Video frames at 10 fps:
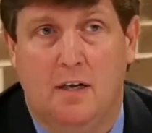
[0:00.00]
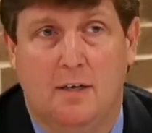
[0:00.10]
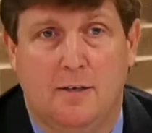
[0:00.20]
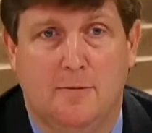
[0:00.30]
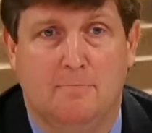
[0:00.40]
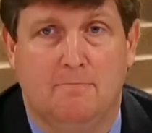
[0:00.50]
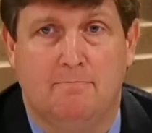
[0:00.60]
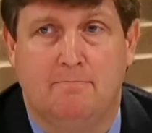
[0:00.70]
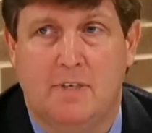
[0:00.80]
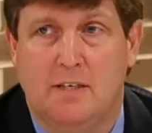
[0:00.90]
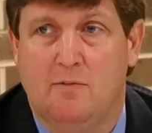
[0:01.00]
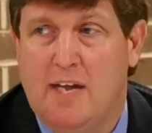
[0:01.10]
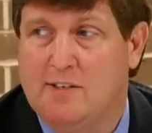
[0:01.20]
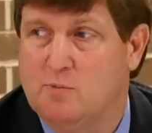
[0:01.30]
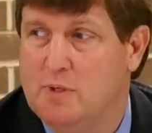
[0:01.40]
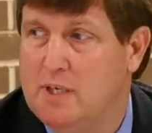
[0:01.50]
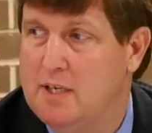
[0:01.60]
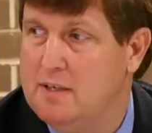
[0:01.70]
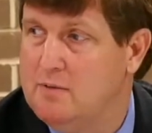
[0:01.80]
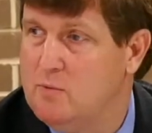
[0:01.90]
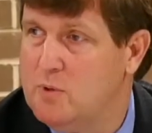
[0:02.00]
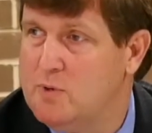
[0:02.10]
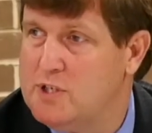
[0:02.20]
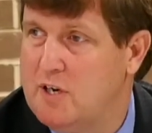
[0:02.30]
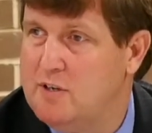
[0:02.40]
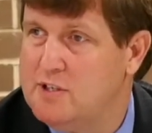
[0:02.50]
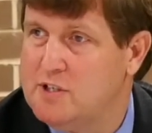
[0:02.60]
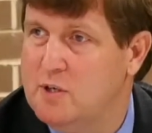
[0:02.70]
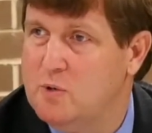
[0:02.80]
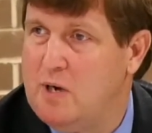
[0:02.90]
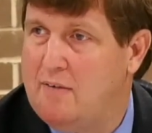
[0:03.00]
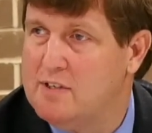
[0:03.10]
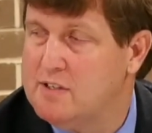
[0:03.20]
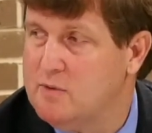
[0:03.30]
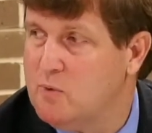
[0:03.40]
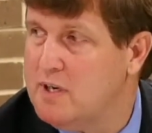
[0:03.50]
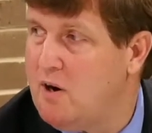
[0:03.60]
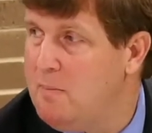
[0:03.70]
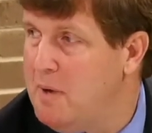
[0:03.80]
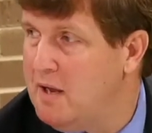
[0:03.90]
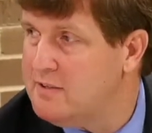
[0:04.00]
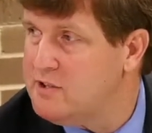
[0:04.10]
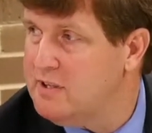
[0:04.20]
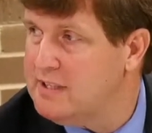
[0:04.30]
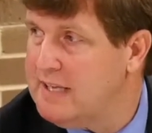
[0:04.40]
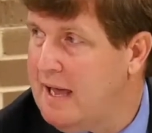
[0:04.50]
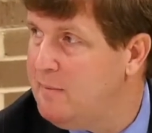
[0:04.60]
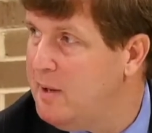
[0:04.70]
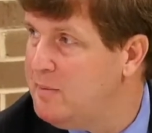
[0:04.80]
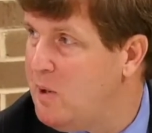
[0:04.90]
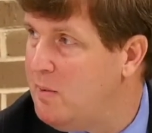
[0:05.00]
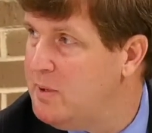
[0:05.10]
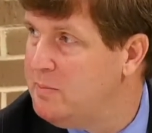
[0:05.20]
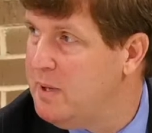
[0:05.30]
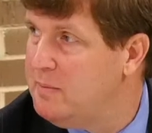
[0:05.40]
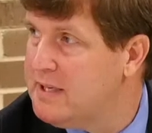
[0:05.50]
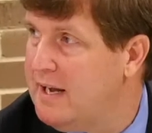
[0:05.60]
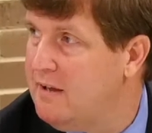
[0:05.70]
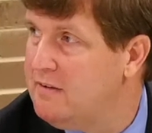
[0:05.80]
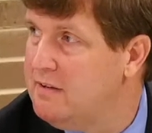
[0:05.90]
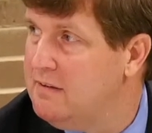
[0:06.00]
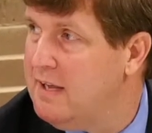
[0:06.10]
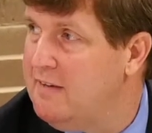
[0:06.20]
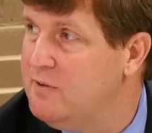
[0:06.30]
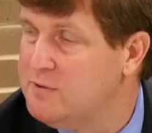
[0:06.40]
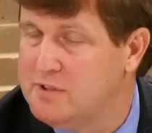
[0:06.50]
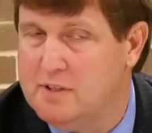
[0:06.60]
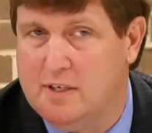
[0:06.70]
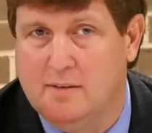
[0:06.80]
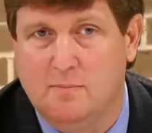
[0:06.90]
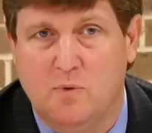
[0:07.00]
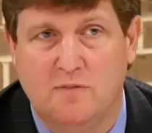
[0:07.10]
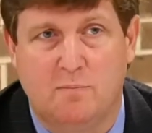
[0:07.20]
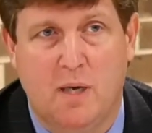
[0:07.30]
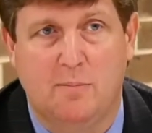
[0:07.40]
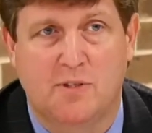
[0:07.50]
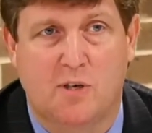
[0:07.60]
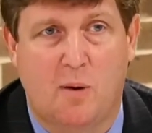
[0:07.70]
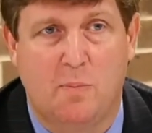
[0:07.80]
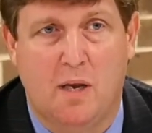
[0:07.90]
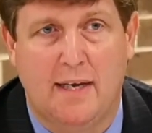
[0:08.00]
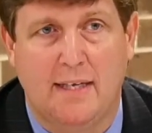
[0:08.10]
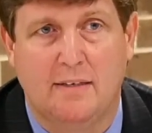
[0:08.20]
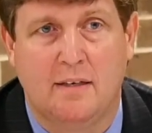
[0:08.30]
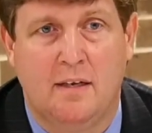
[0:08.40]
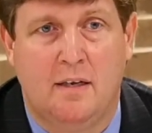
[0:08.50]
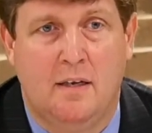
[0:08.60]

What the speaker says: That's when we'll return to school. Obviously, we are monitoring the Alabama Department of Public Health levels. We've published our plan.